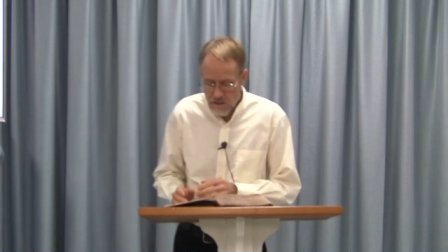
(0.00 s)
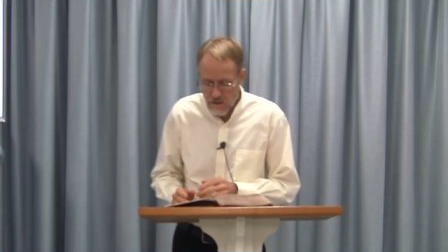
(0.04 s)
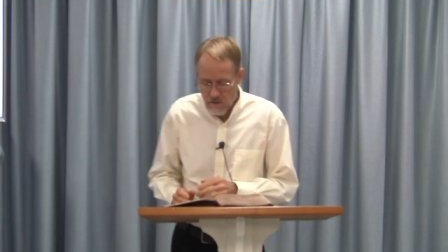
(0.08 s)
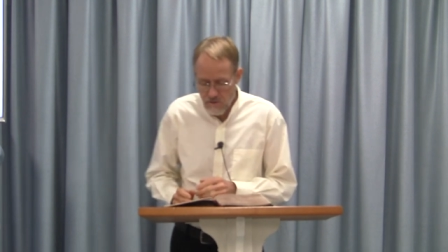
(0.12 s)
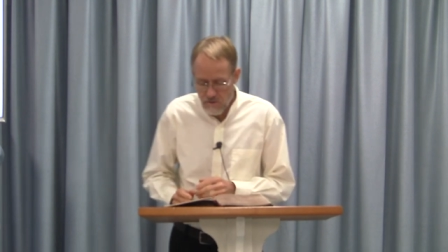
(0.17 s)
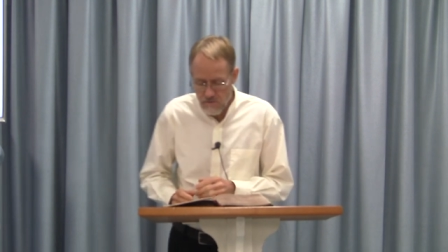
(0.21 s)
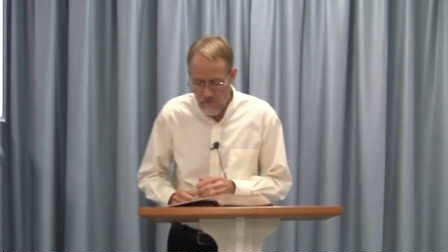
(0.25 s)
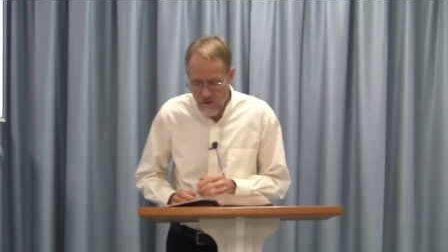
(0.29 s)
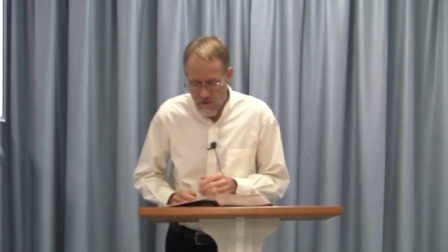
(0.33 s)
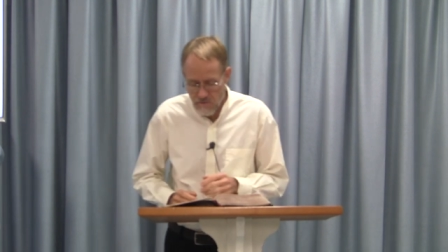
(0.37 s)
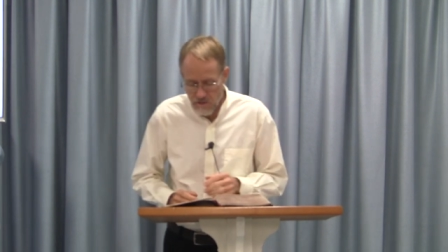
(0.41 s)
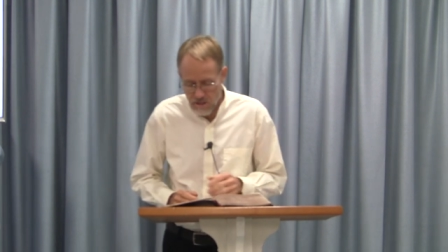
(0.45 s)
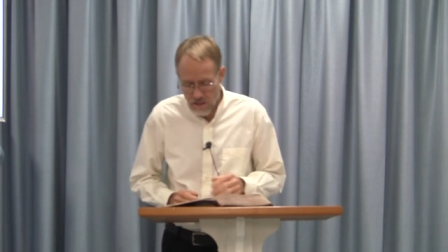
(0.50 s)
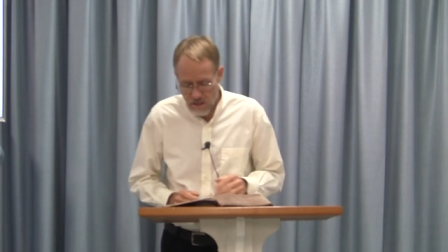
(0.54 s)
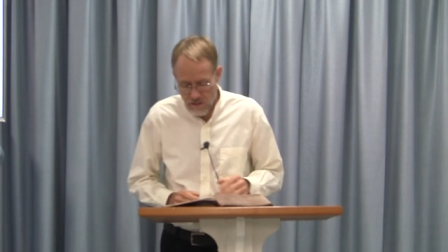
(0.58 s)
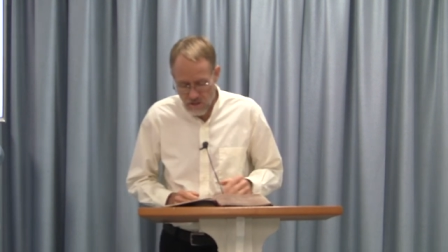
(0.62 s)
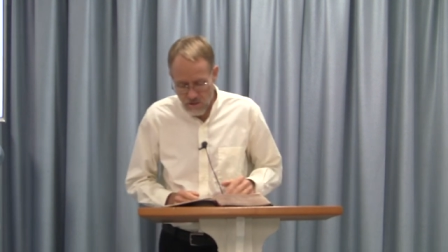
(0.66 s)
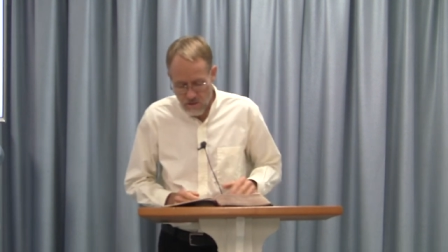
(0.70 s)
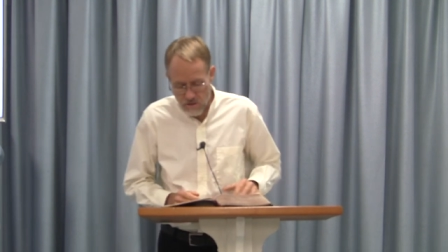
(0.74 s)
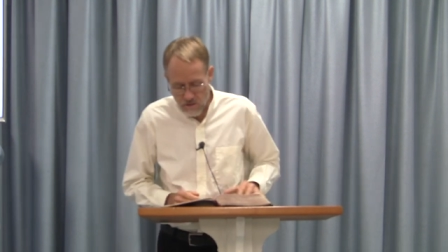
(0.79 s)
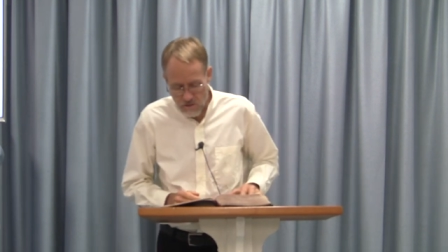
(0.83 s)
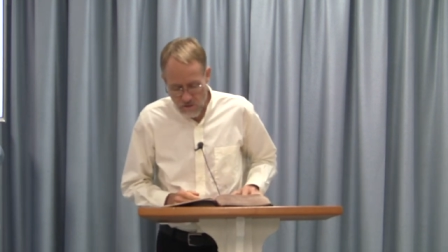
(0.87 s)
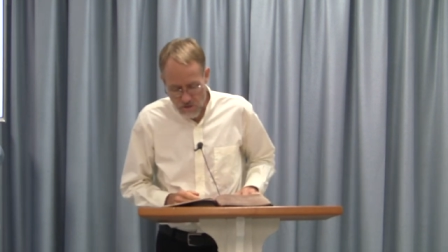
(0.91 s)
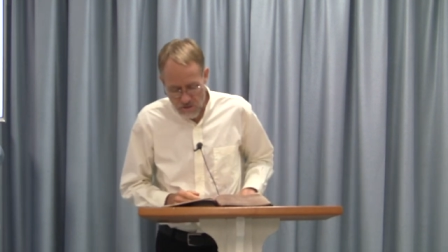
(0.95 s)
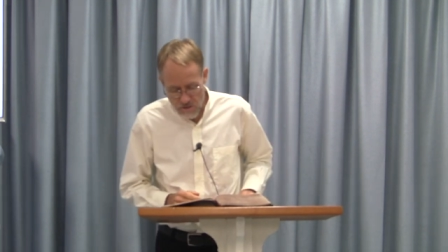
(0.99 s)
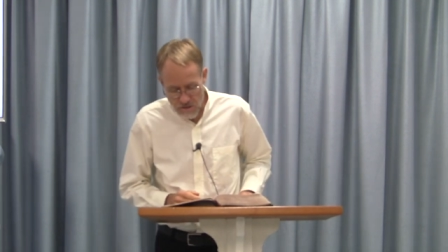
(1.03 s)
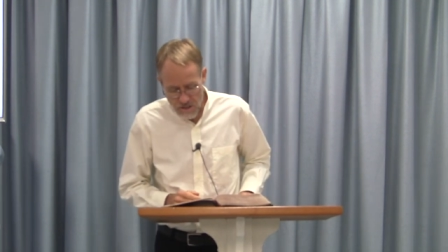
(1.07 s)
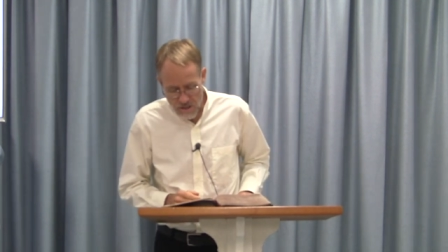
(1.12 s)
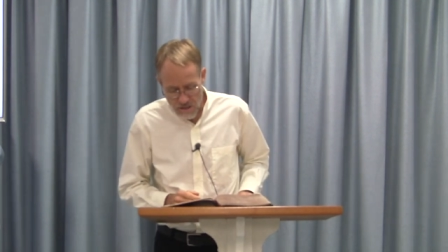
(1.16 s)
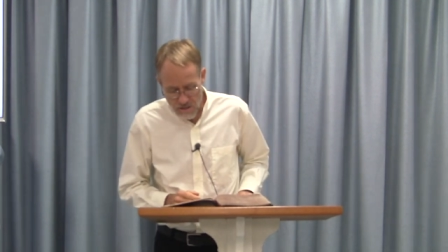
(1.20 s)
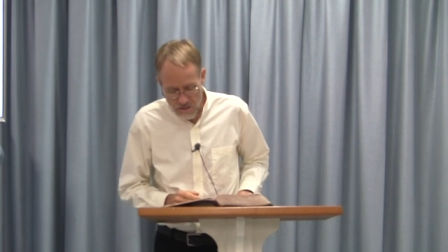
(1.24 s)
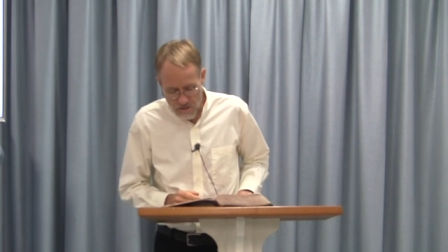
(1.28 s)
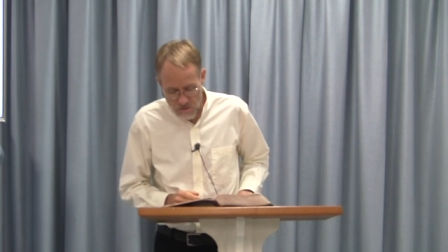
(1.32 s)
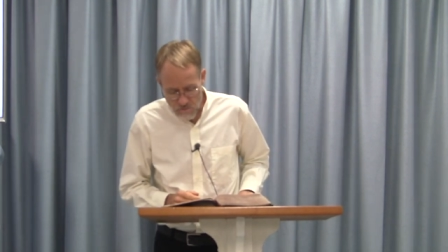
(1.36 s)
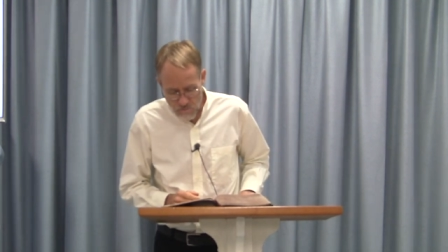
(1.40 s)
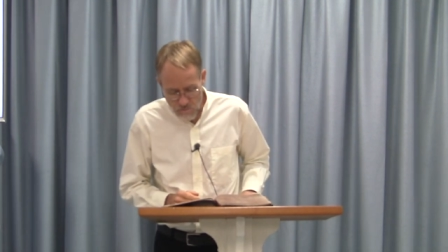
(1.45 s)
here in Revelation
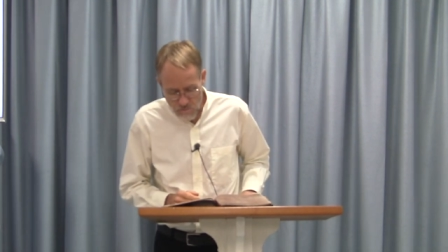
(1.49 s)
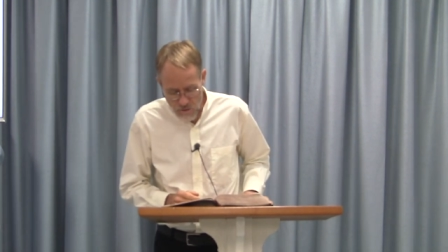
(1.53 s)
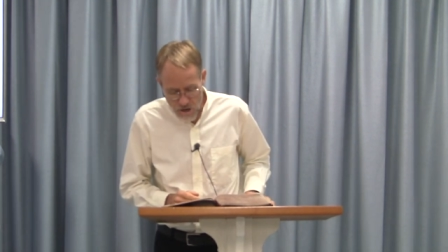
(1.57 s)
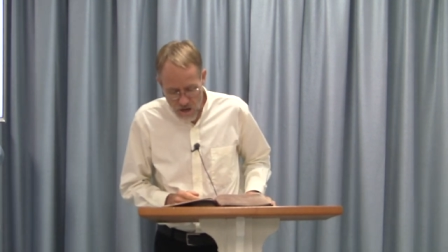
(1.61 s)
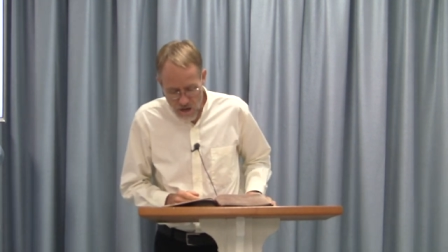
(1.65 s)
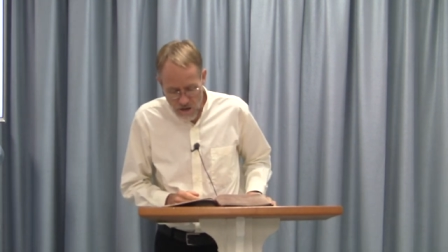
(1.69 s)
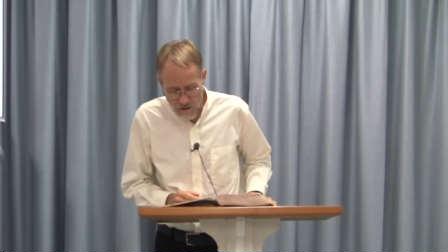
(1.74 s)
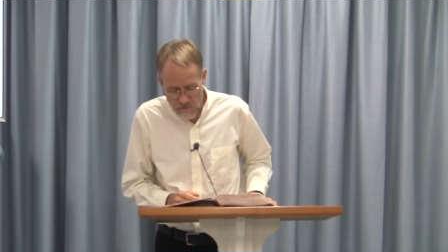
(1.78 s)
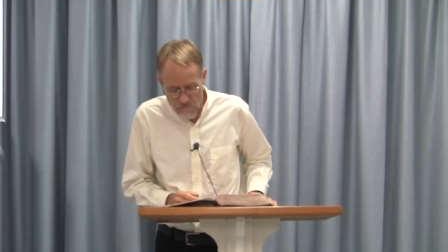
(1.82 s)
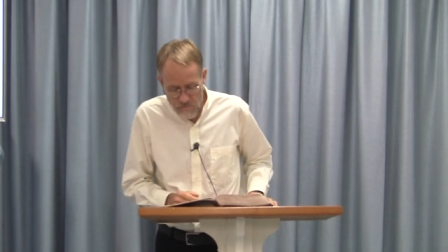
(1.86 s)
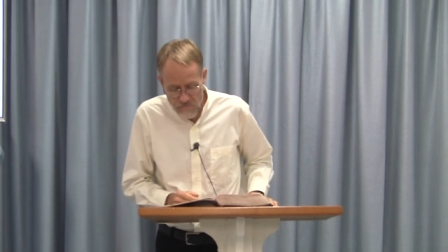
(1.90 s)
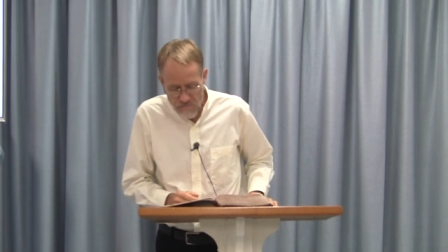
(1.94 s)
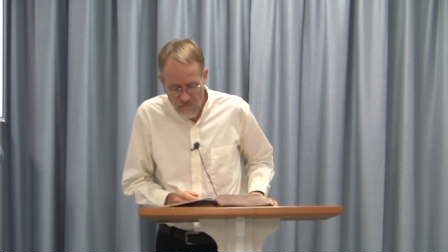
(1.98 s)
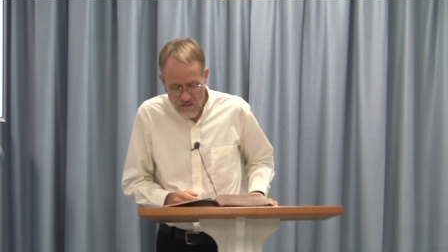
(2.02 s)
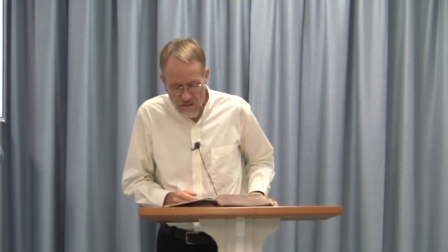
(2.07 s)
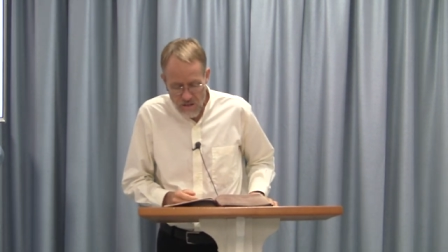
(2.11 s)
13 as well.